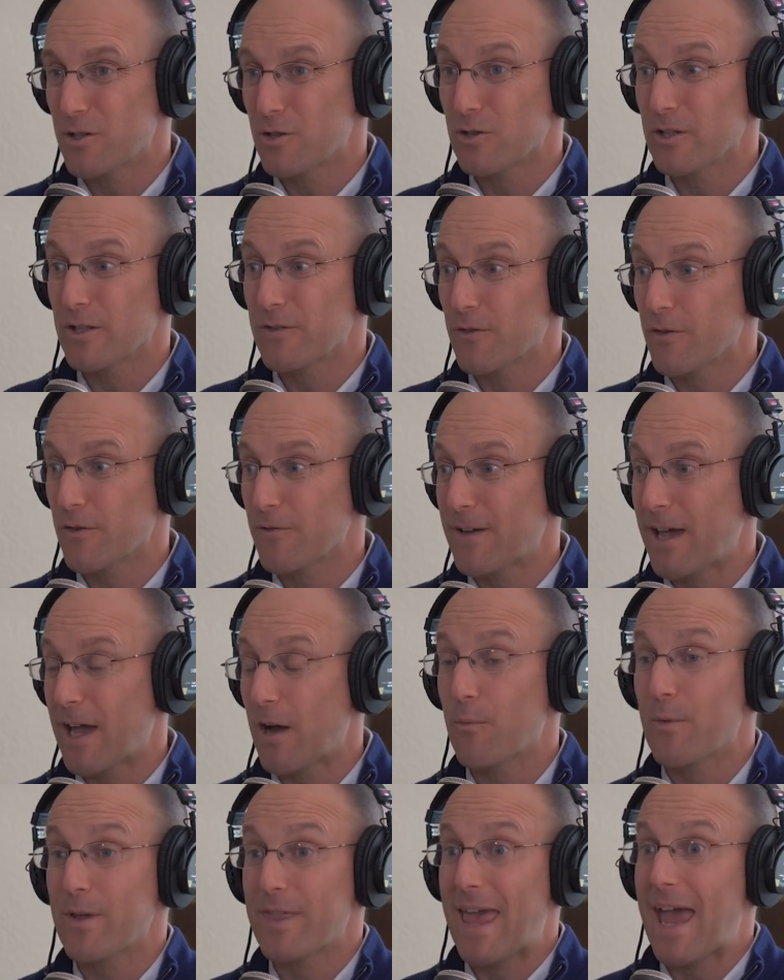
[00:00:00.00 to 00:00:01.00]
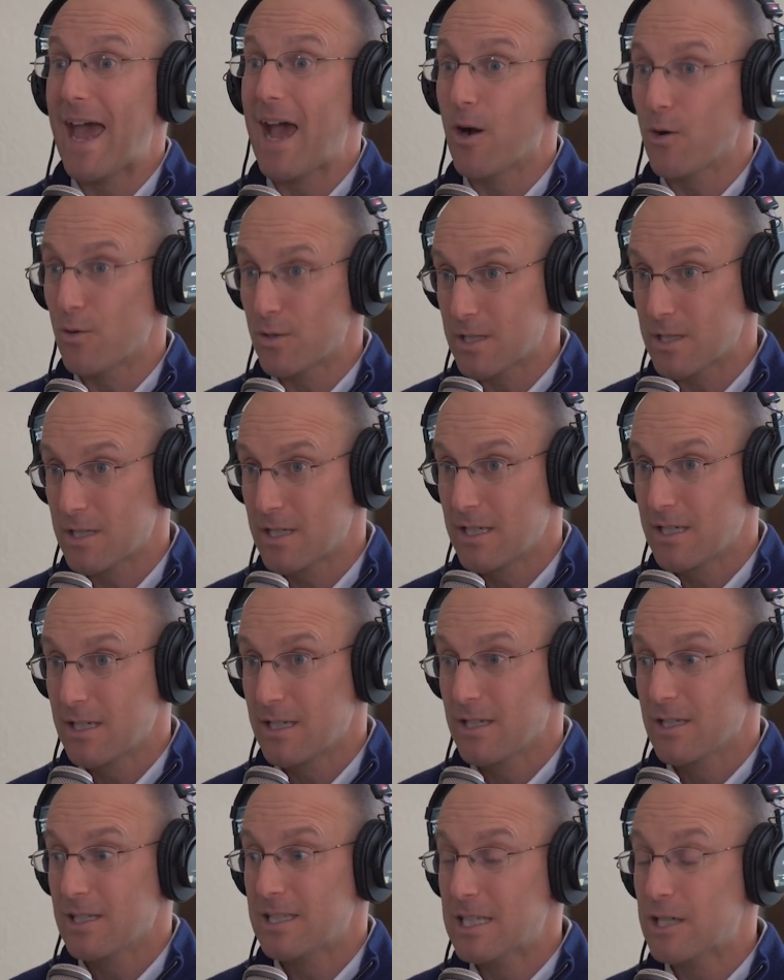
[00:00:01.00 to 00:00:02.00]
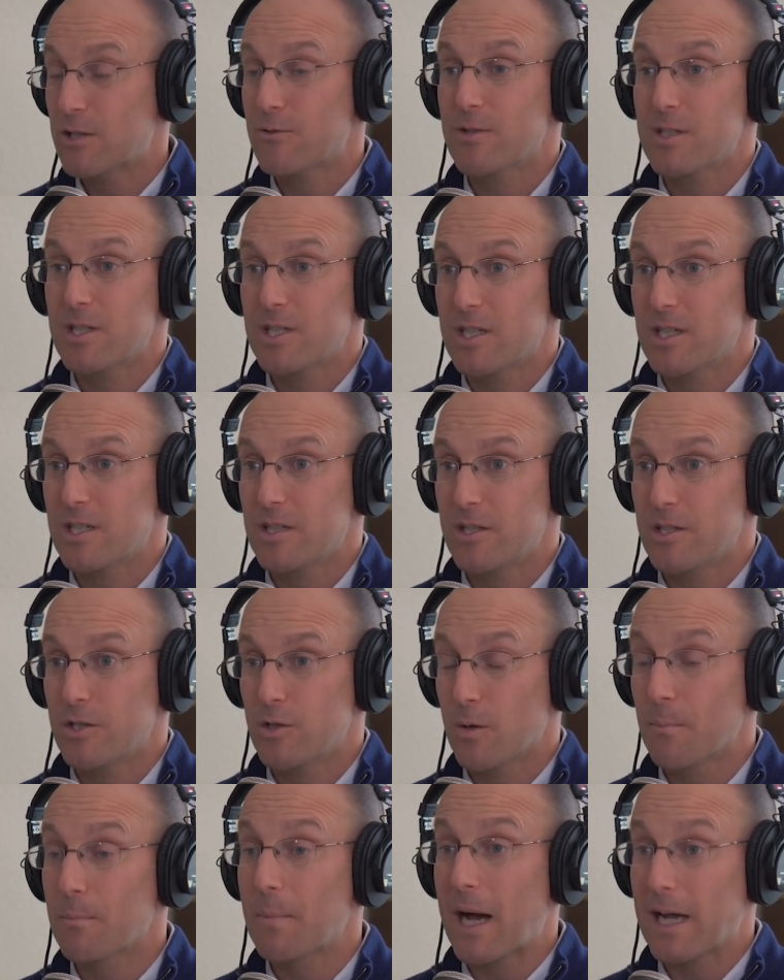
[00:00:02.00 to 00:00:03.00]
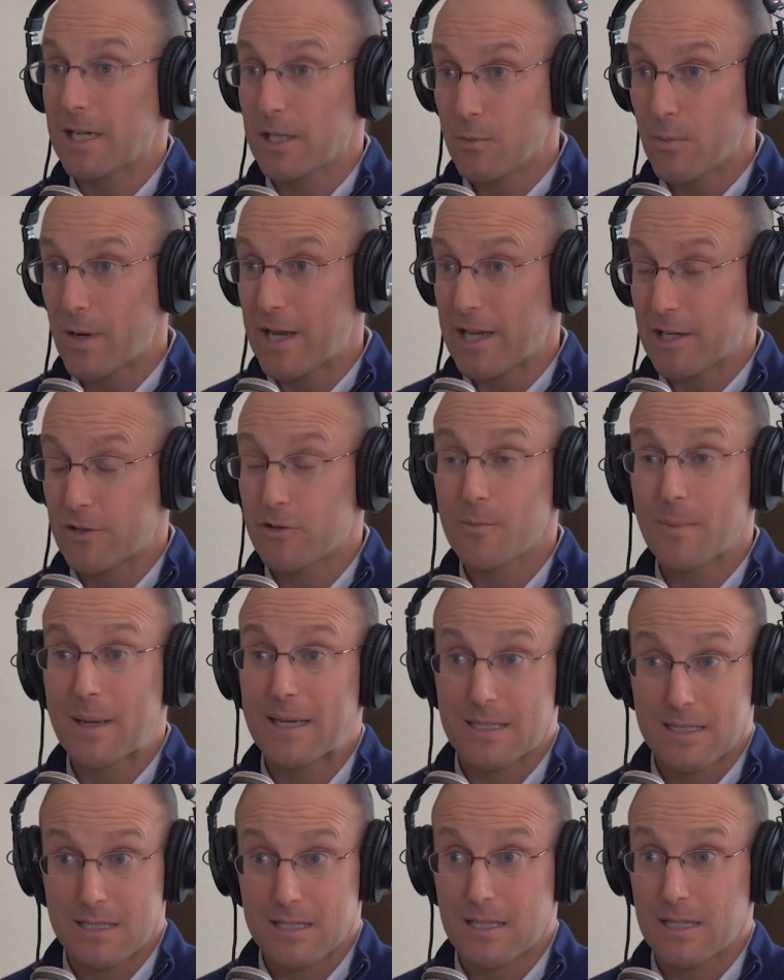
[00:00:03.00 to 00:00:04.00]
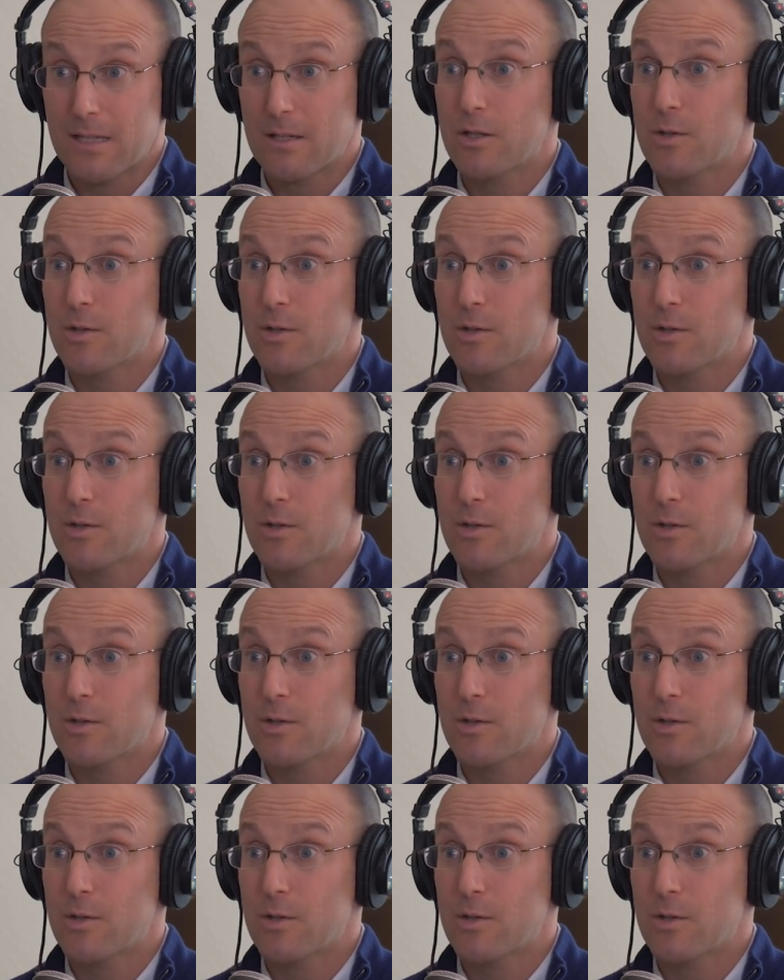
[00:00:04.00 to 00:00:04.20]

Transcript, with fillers: your liver fat without decreasing your body weight tremendously.